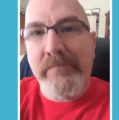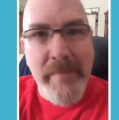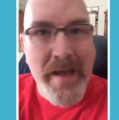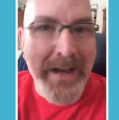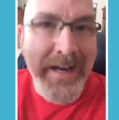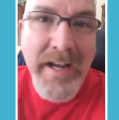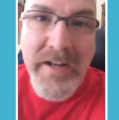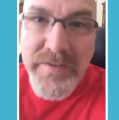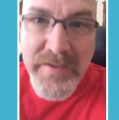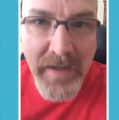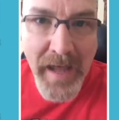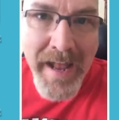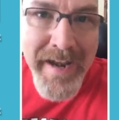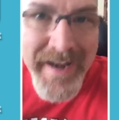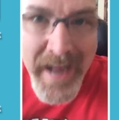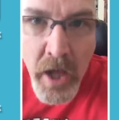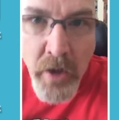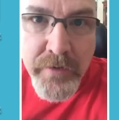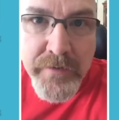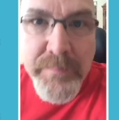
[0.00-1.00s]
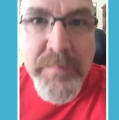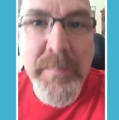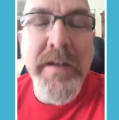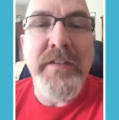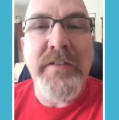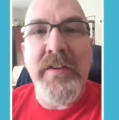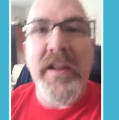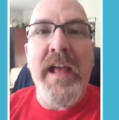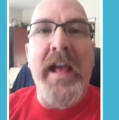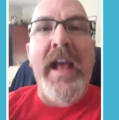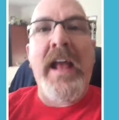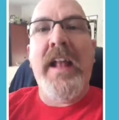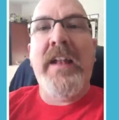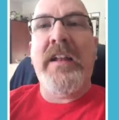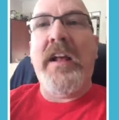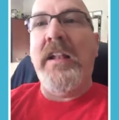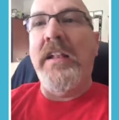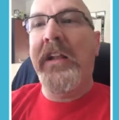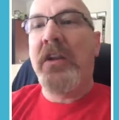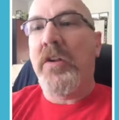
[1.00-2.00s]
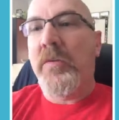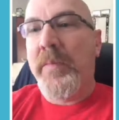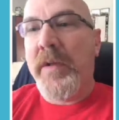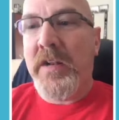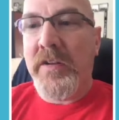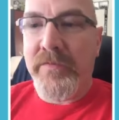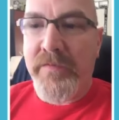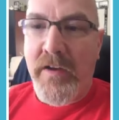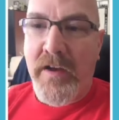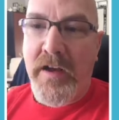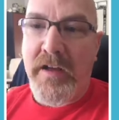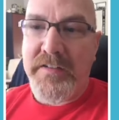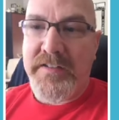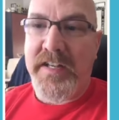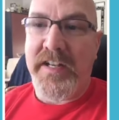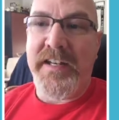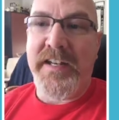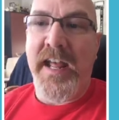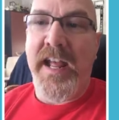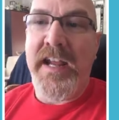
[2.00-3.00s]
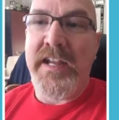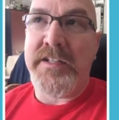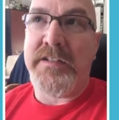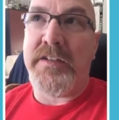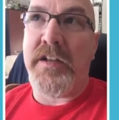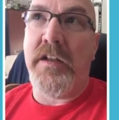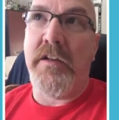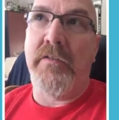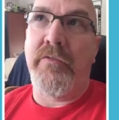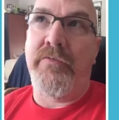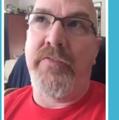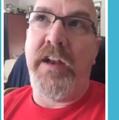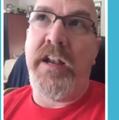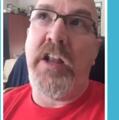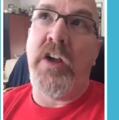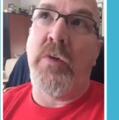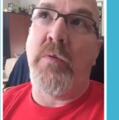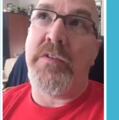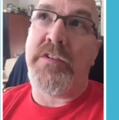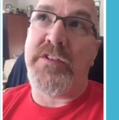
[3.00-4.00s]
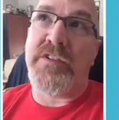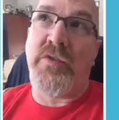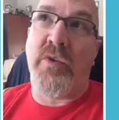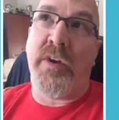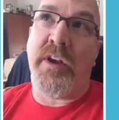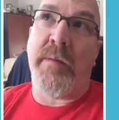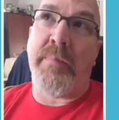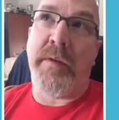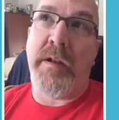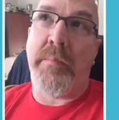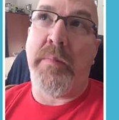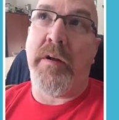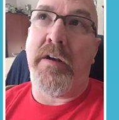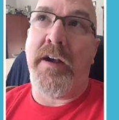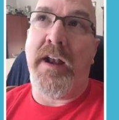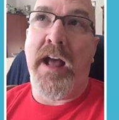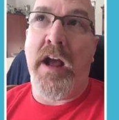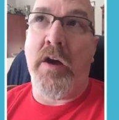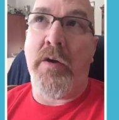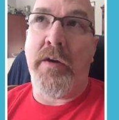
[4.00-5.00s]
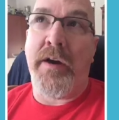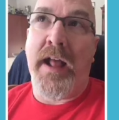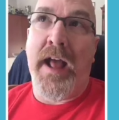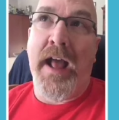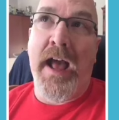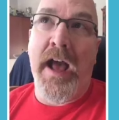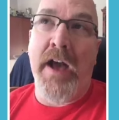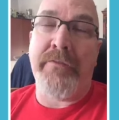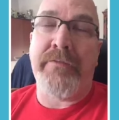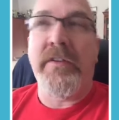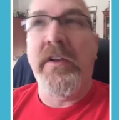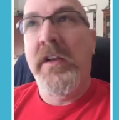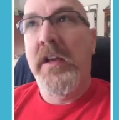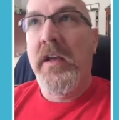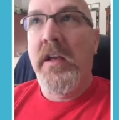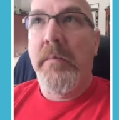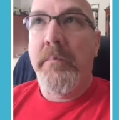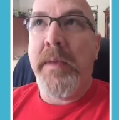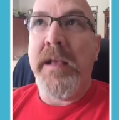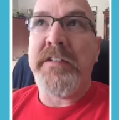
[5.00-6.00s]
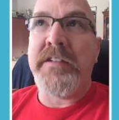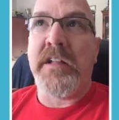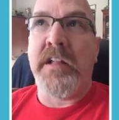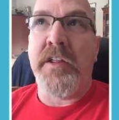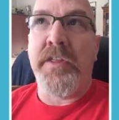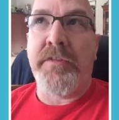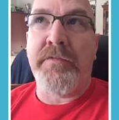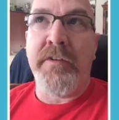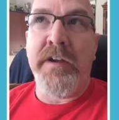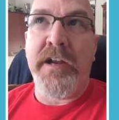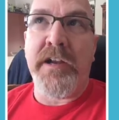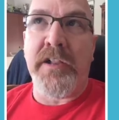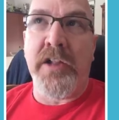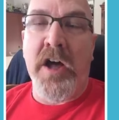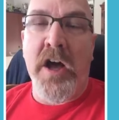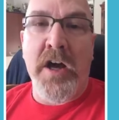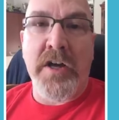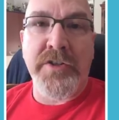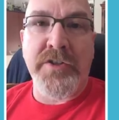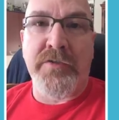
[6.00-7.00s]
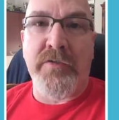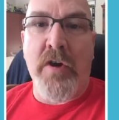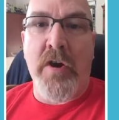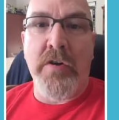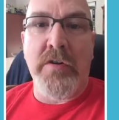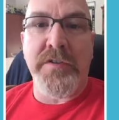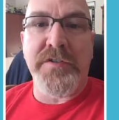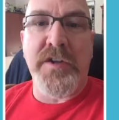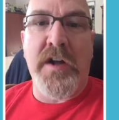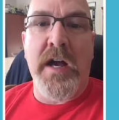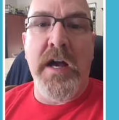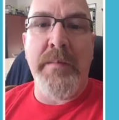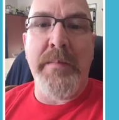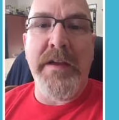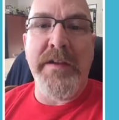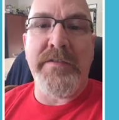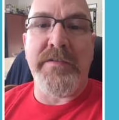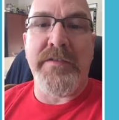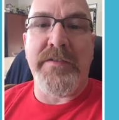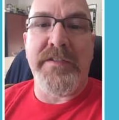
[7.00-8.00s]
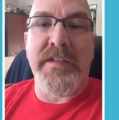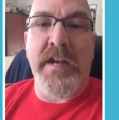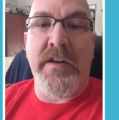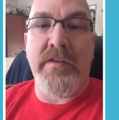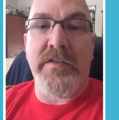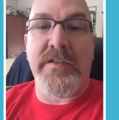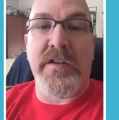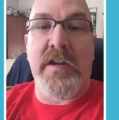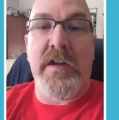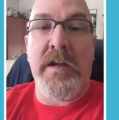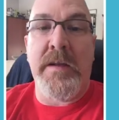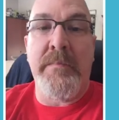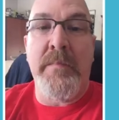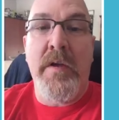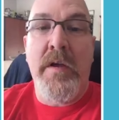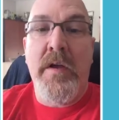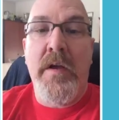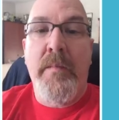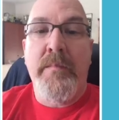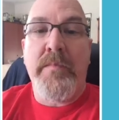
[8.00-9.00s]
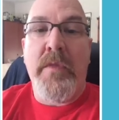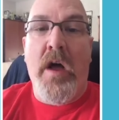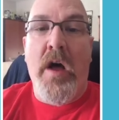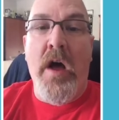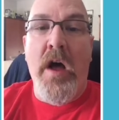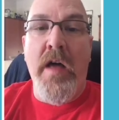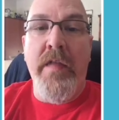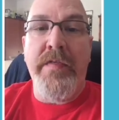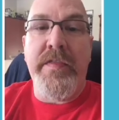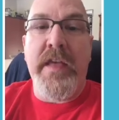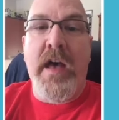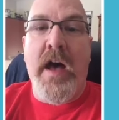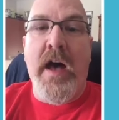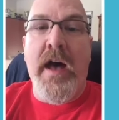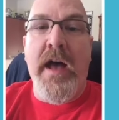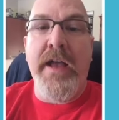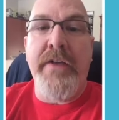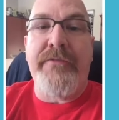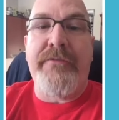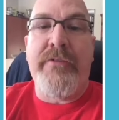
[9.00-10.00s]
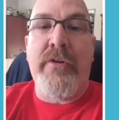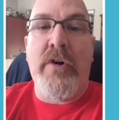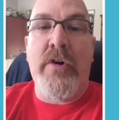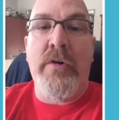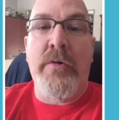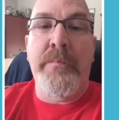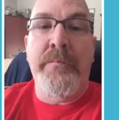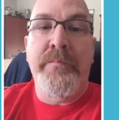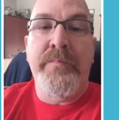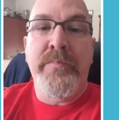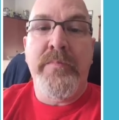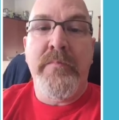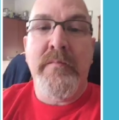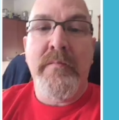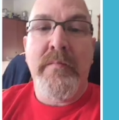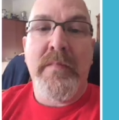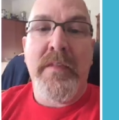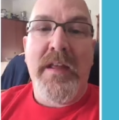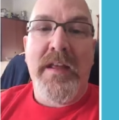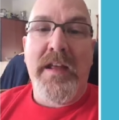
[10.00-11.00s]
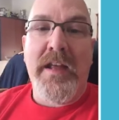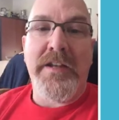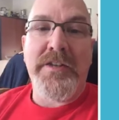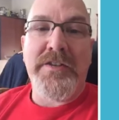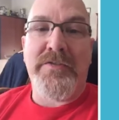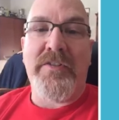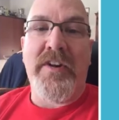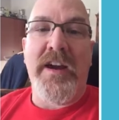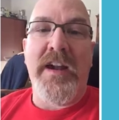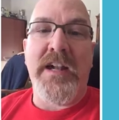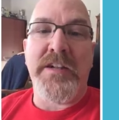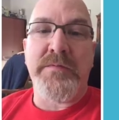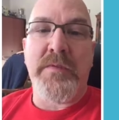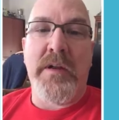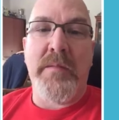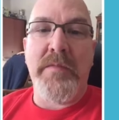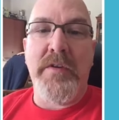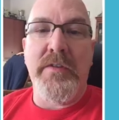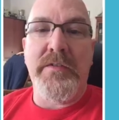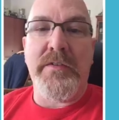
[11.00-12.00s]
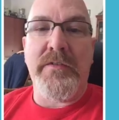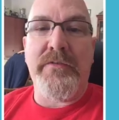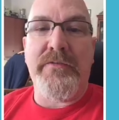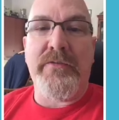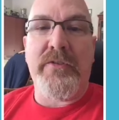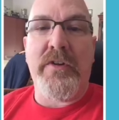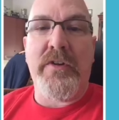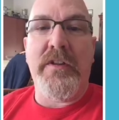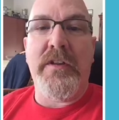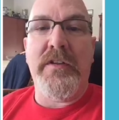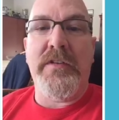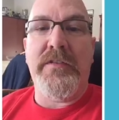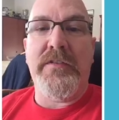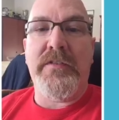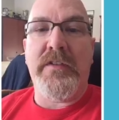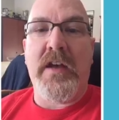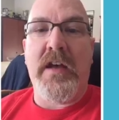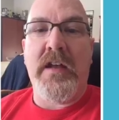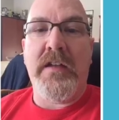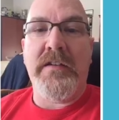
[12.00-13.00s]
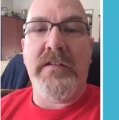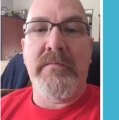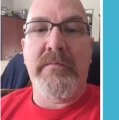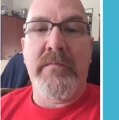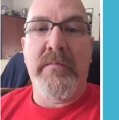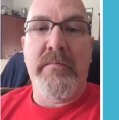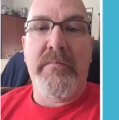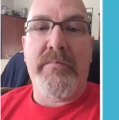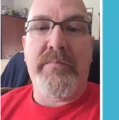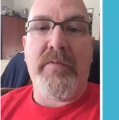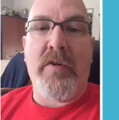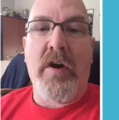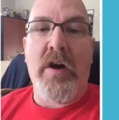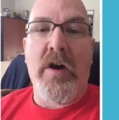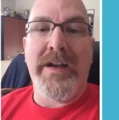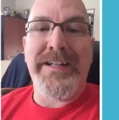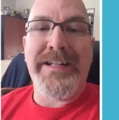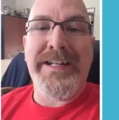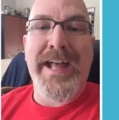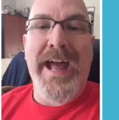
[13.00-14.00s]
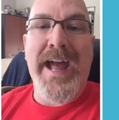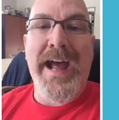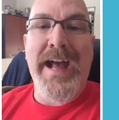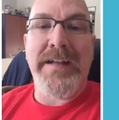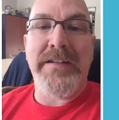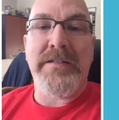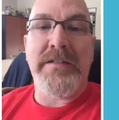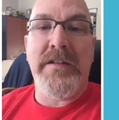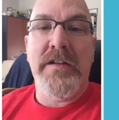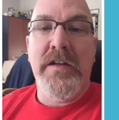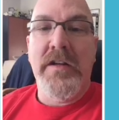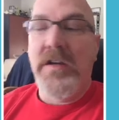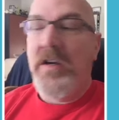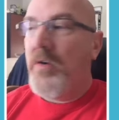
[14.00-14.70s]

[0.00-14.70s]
I guess, announcement and a little bit of uh, today's video, which is going up in about an hour and a half, basically 3 o'clock Toronto time, Eastern Standard Time, on the iPhone. That's right. That's what I'm using for this uh, broadcast.